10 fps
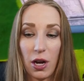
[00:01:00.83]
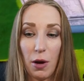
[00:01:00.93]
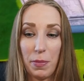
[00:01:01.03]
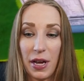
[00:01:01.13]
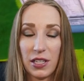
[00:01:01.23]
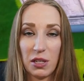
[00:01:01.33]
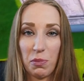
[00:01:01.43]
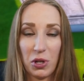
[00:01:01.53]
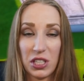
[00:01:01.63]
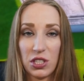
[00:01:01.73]
up as a
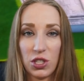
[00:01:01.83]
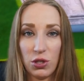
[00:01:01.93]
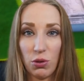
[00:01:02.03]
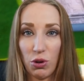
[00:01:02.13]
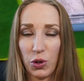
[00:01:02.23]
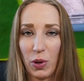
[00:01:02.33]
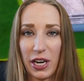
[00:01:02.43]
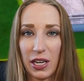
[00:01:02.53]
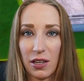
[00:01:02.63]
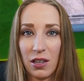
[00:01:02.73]
place to hold a
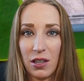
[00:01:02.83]
wedding.